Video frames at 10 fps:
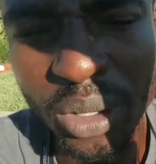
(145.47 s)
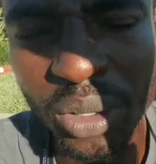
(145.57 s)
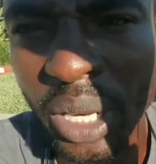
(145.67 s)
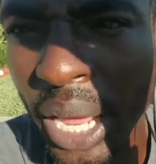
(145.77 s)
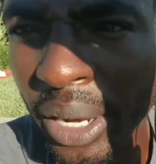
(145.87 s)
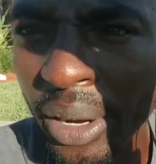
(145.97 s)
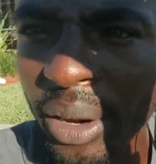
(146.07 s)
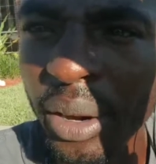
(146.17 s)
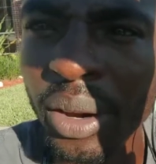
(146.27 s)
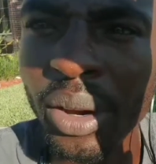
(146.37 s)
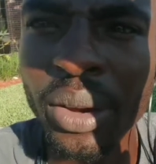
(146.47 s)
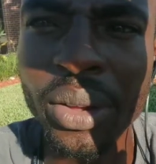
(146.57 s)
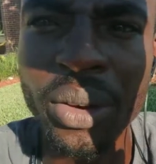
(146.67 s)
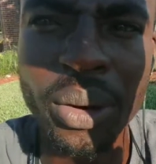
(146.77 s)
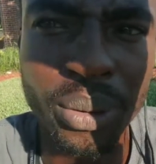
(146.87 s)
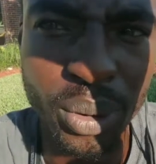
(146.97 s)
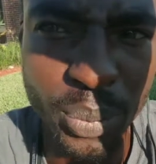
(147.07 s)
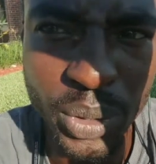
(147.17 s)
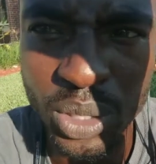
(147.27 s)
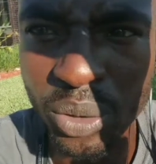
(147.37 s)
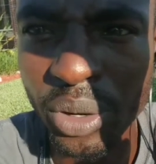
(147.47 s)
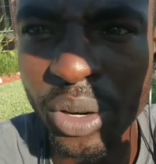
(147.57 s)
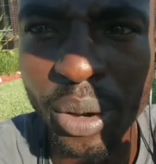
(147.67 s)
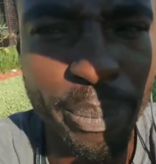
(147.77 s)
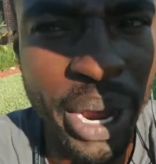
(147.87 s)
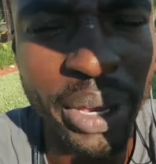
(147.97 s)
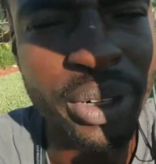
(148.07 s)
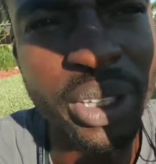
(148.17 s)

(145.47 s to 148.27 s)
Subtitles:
you like her, you're pursuing her, you're buying her